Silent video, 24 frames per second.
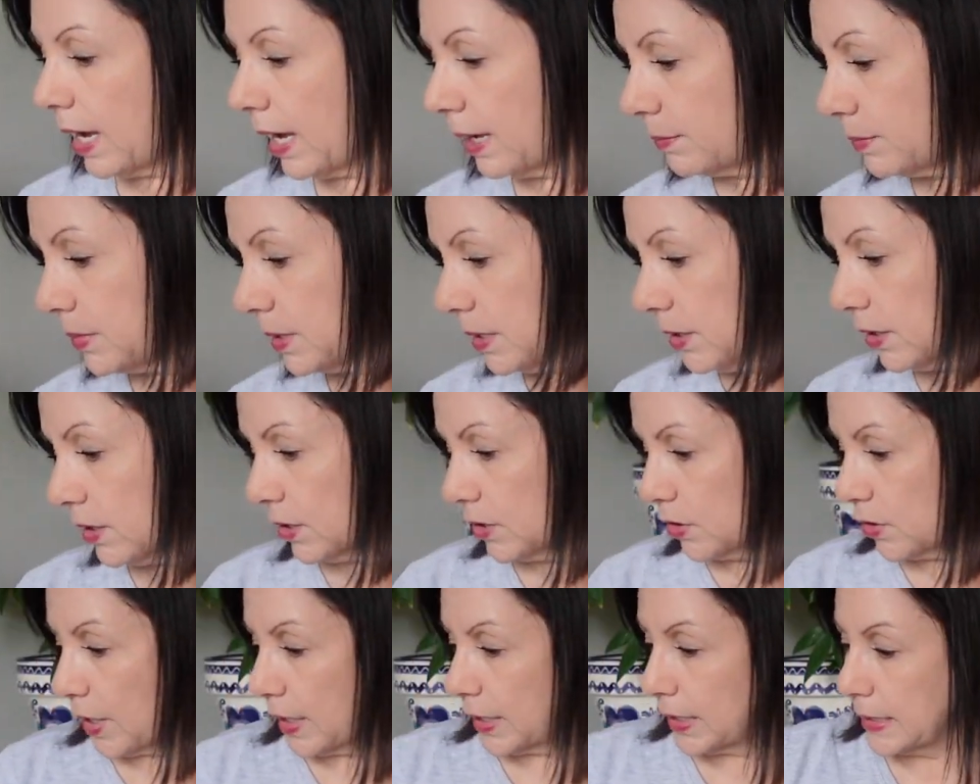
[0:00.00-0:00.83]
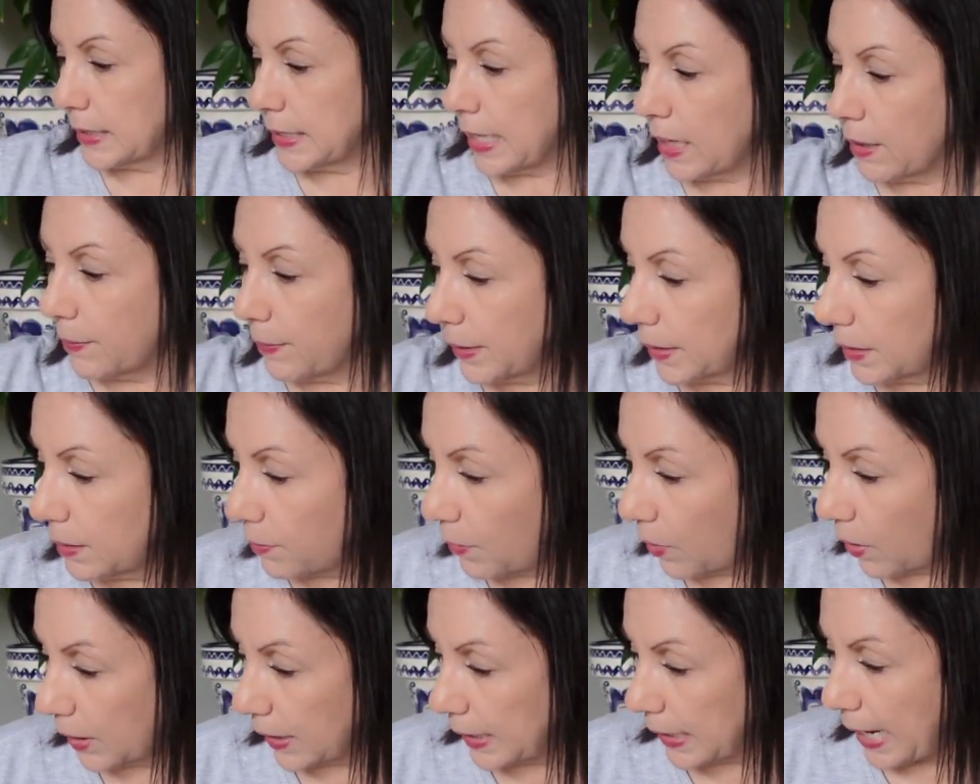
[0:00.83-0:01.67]
I'm still going to try to sell him at the
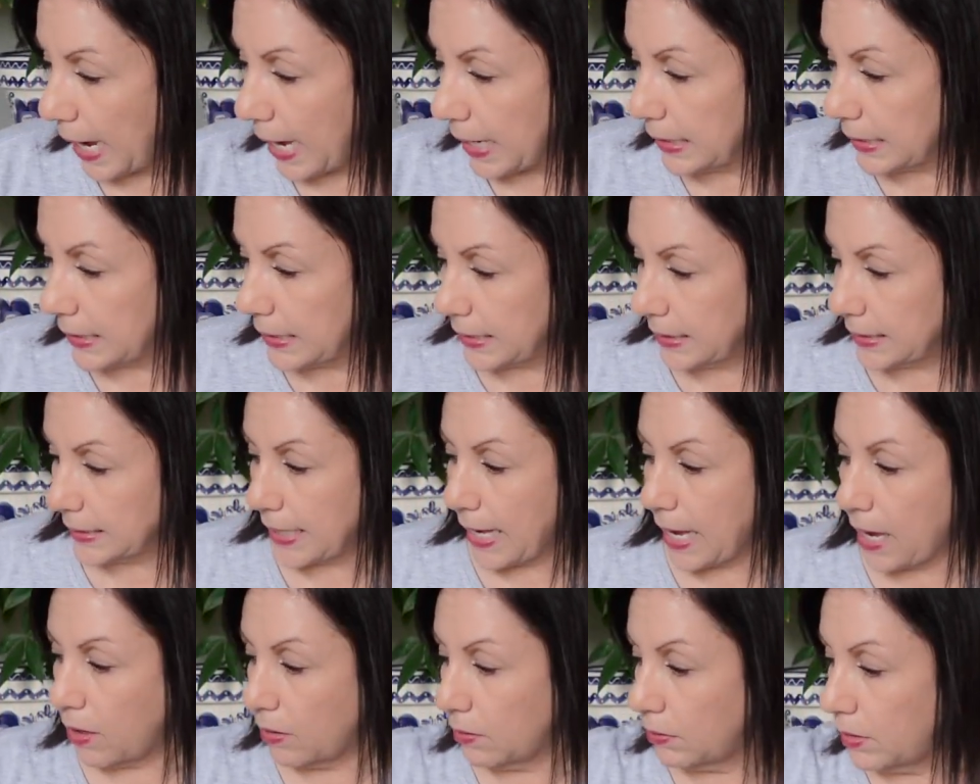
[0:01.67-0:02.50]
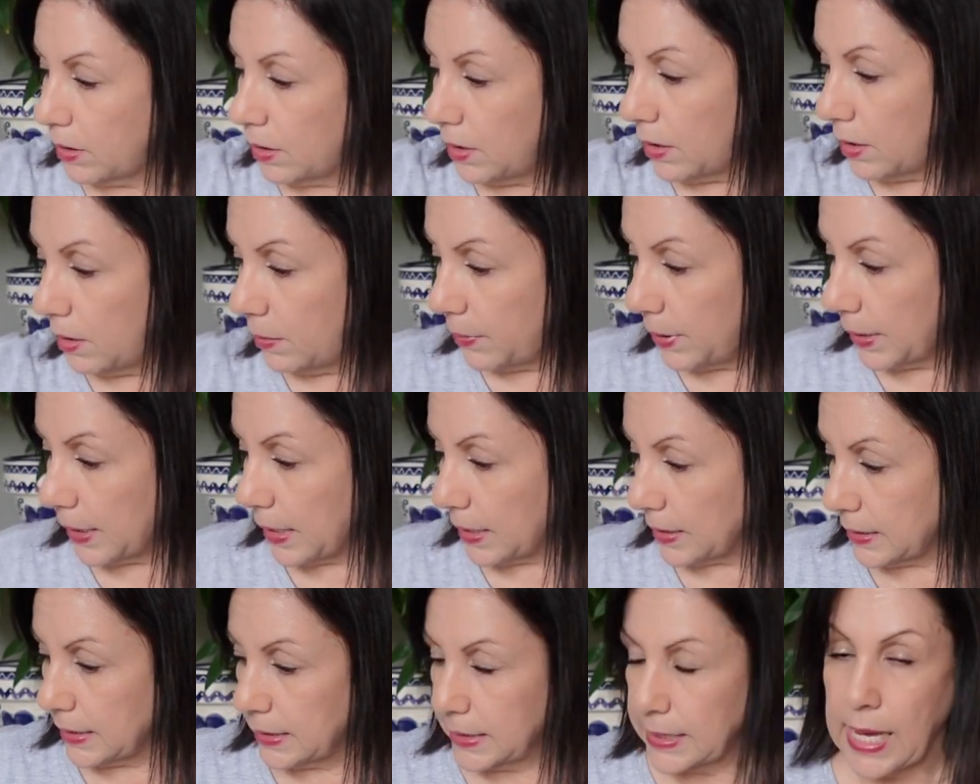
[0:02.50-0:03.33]
market at a discount,
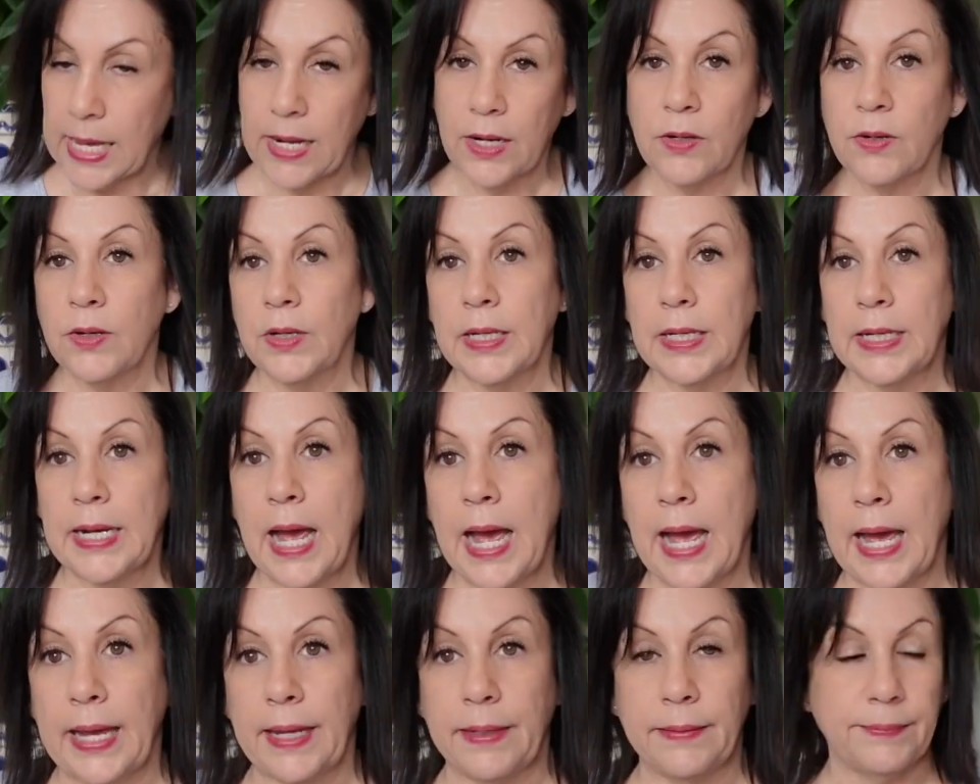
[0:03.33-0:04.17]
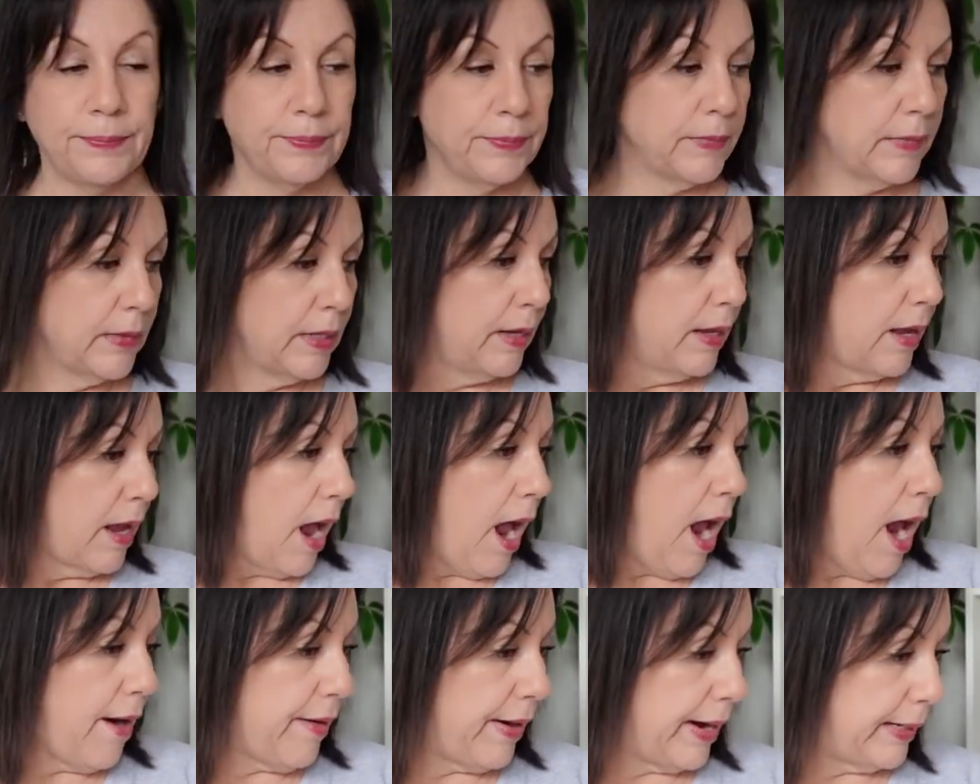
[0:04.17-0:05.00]
because he's got a crooked eye.
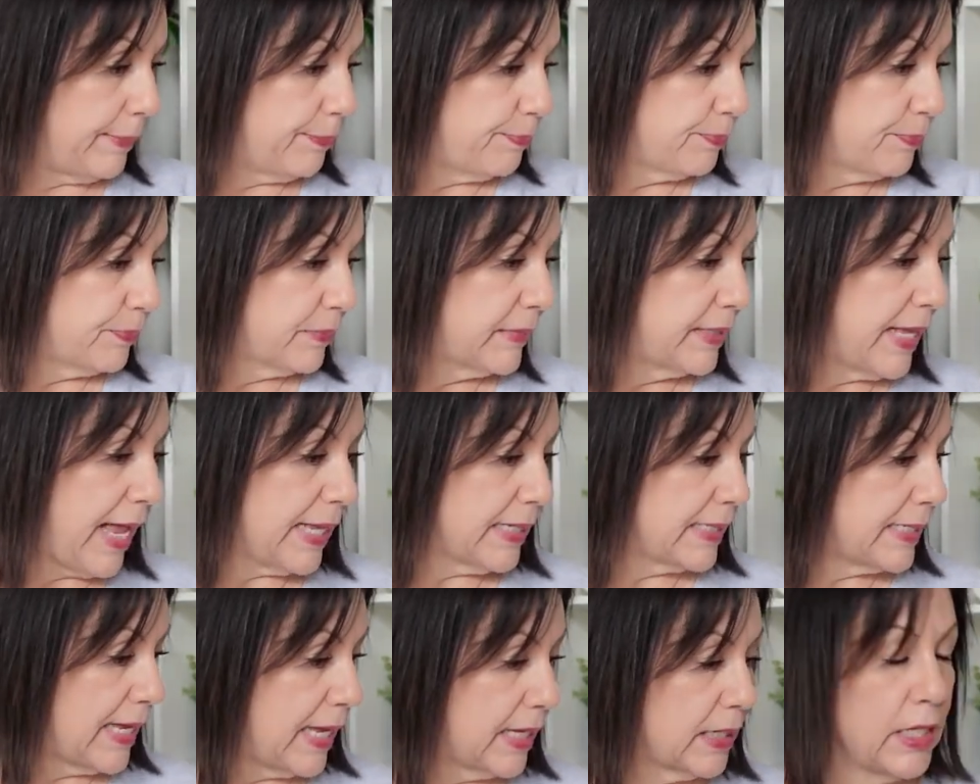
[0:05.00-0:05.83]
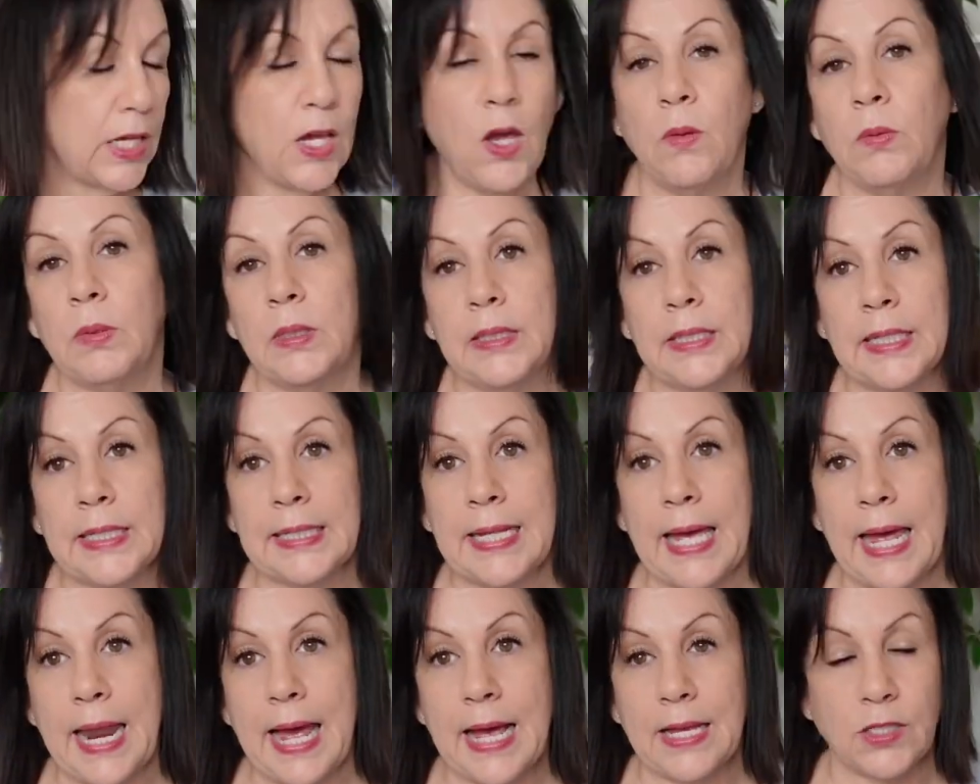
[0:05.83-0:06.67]
All right, that's not the only thing
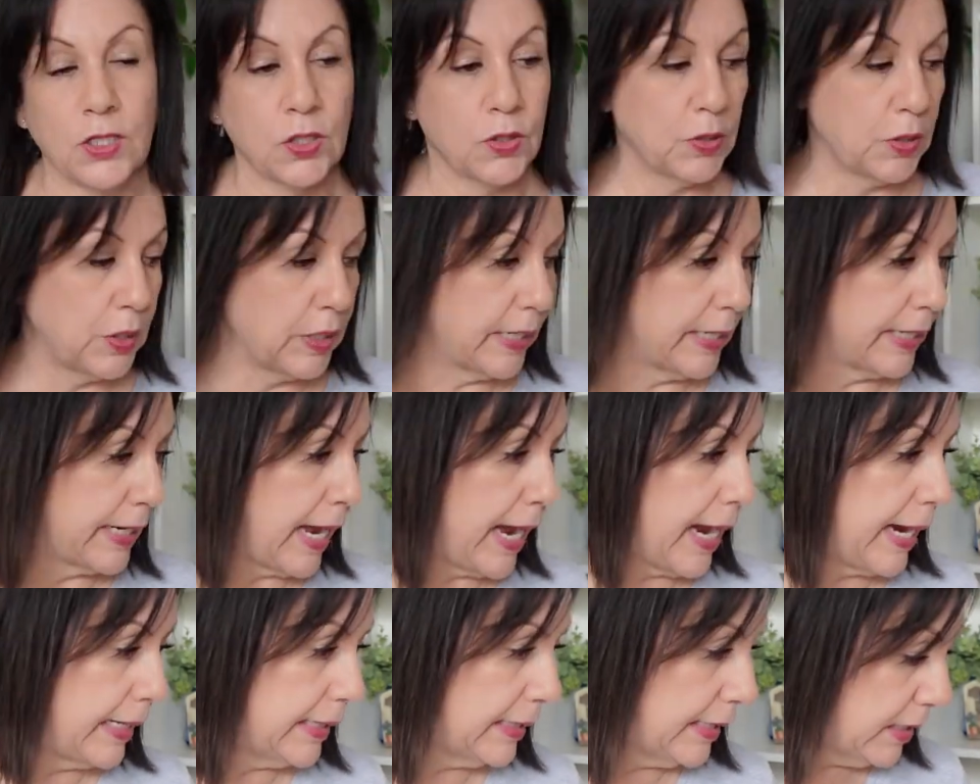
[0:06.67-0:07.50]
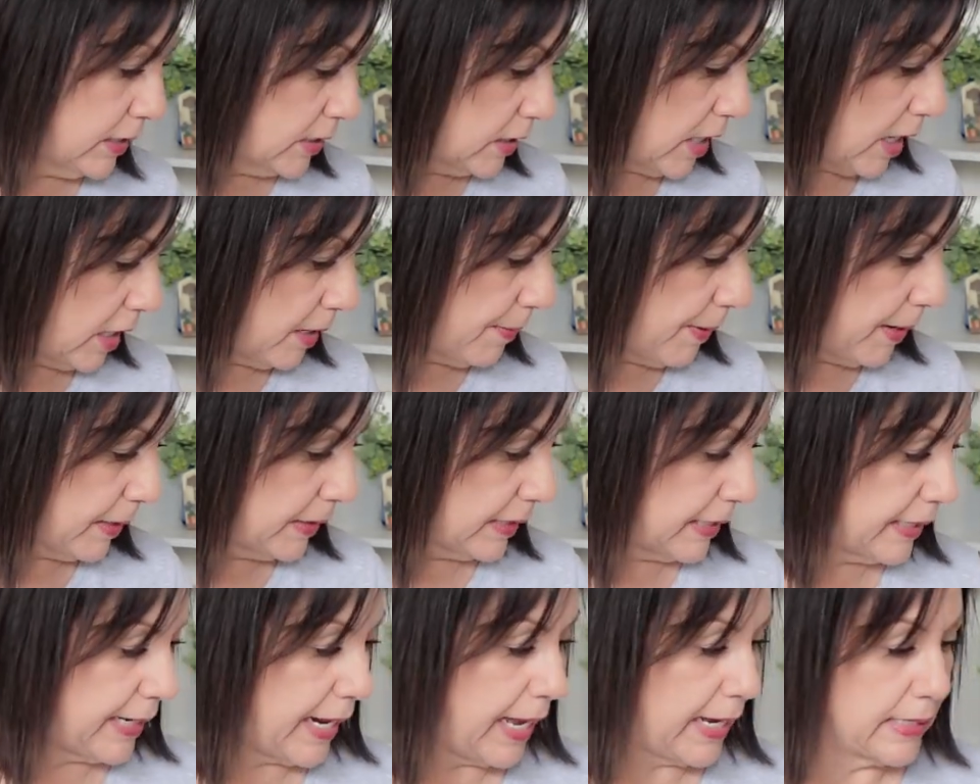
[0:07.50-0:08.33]
that has a crooked eye. Let's talk about
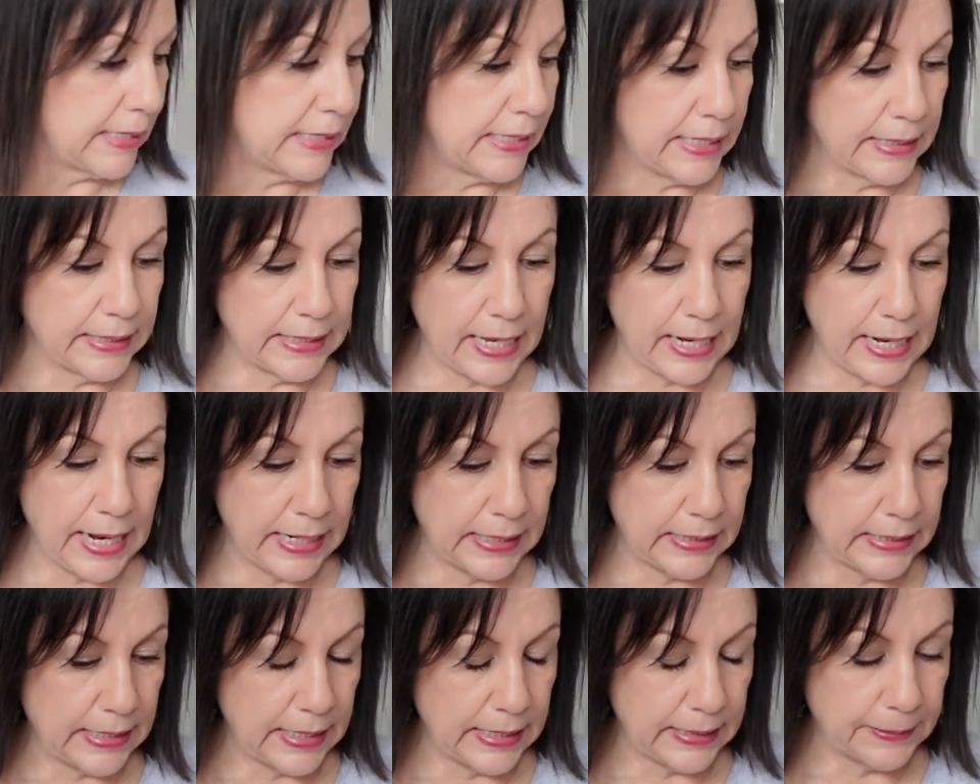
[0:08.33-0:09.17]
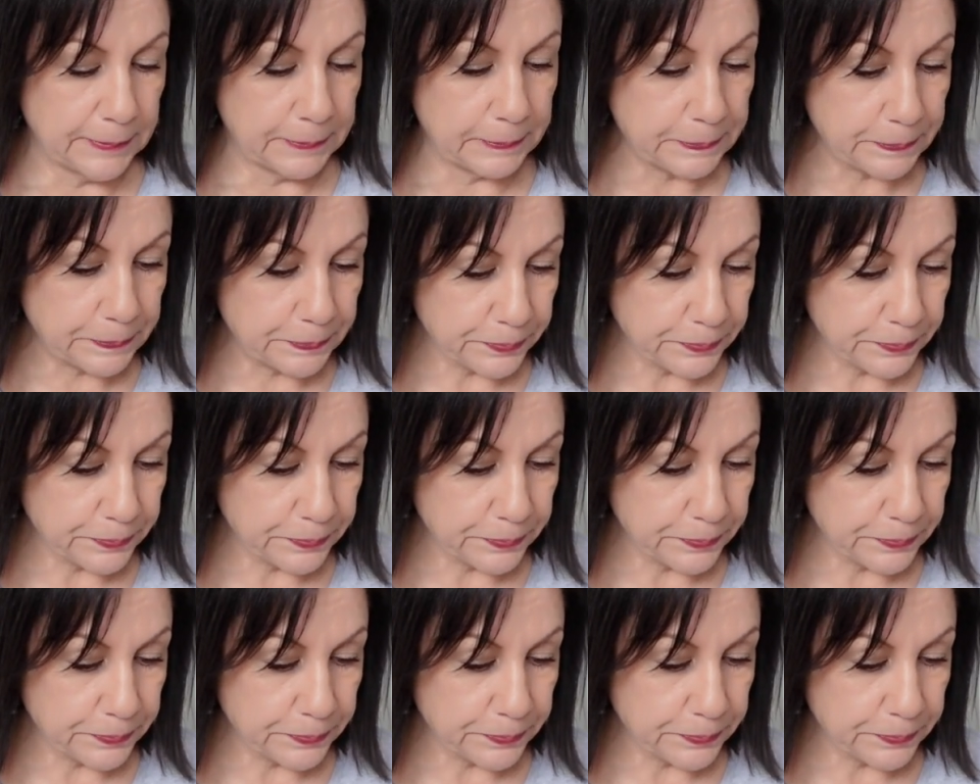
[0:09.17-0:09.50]
the next thing that I did.